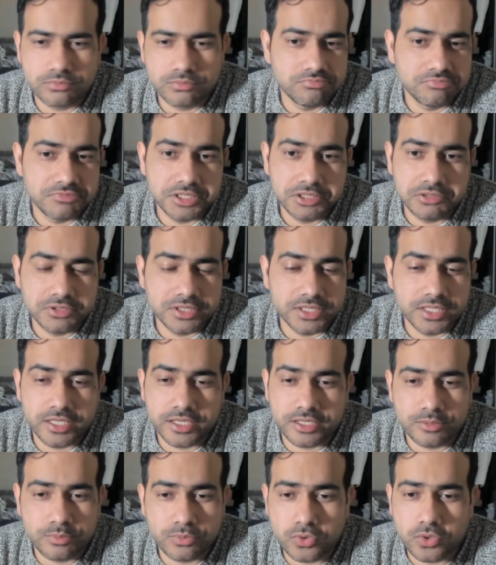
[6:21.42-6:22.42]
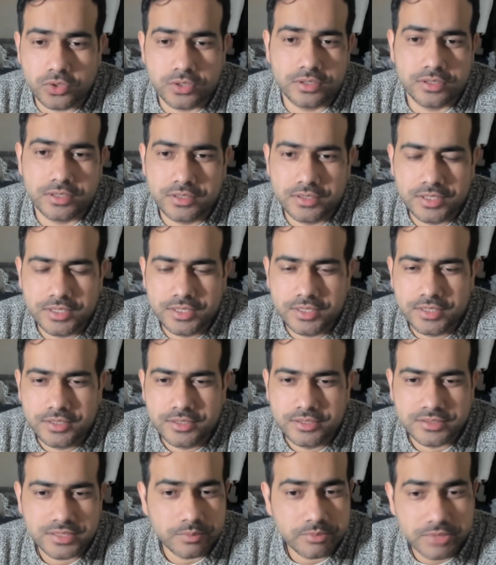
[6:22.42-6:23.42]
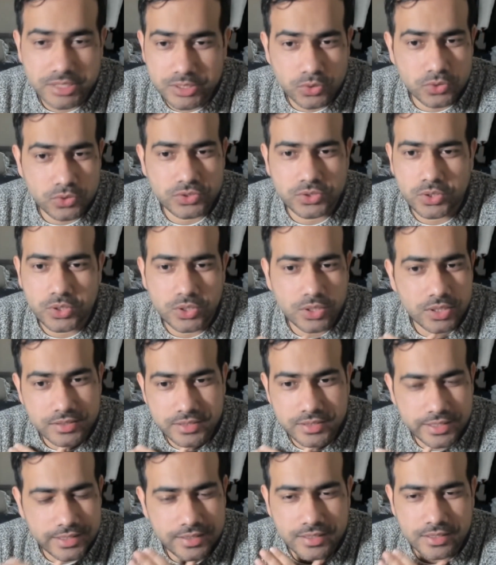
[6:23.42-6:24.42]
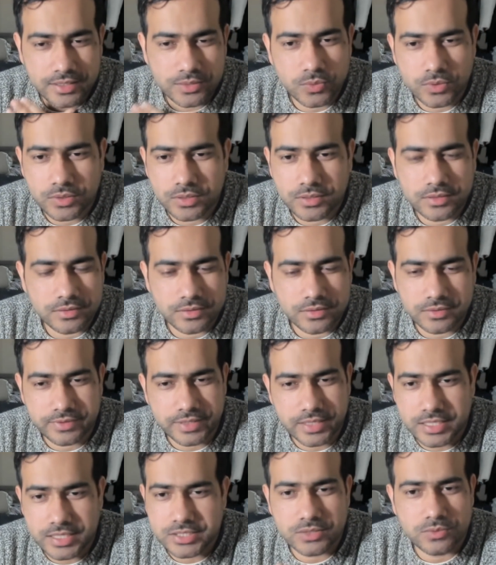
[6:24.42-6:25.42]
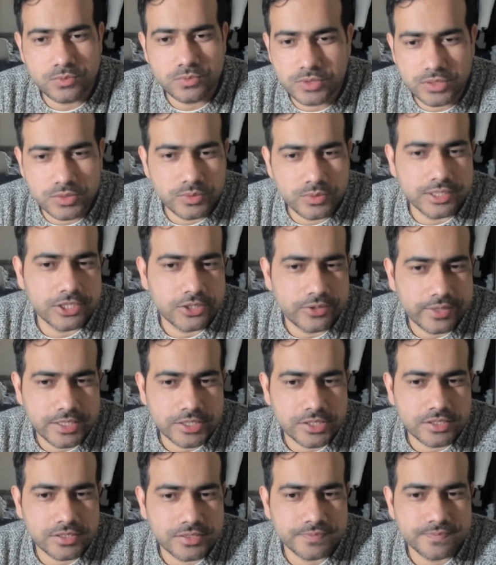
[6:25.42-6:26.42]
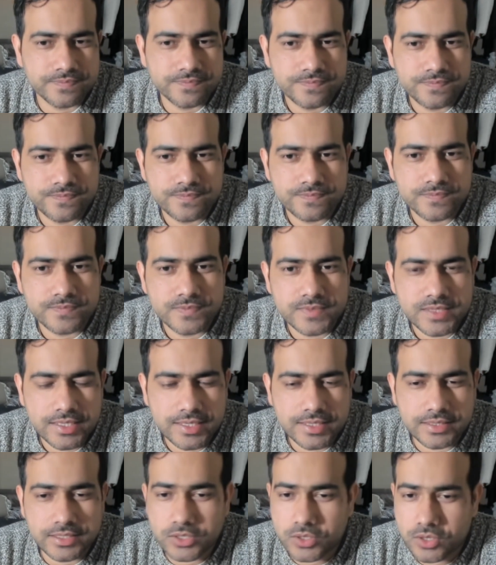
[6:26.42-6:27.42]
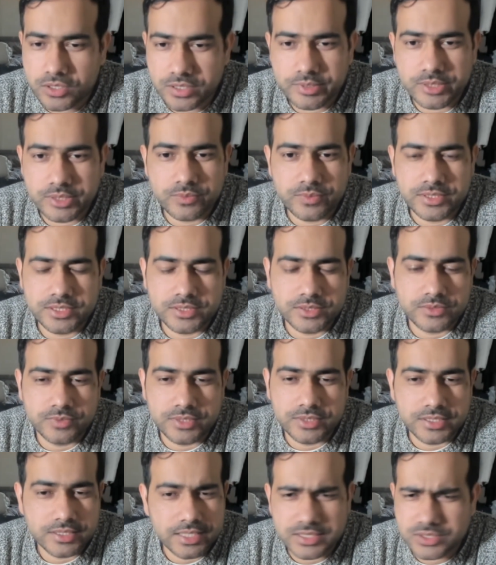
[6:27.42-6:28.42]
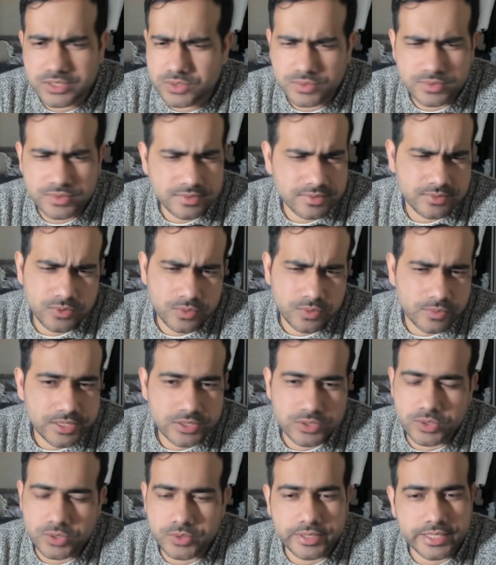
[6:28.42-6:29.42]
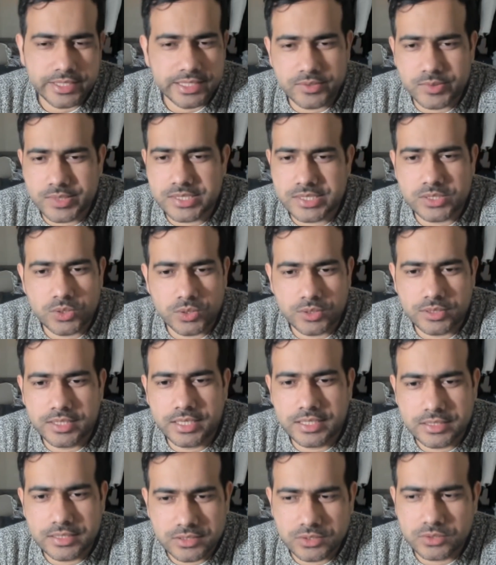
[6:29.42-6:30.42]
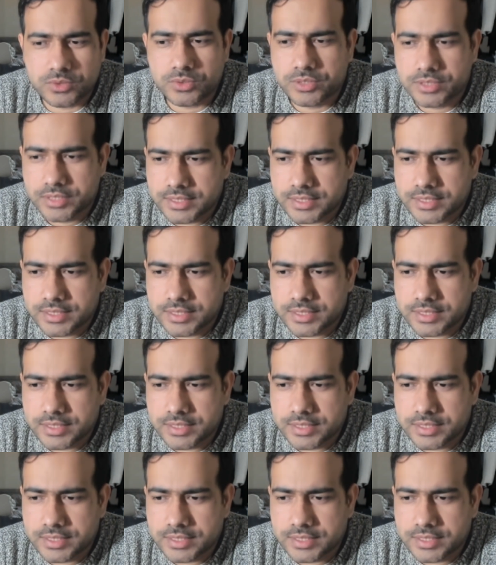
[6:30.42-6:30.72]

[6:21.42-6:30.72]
using a robot. Something goes wrong, the entire world, the financial world will crash. And the economy will crash. So nobody's going to take risk on that. So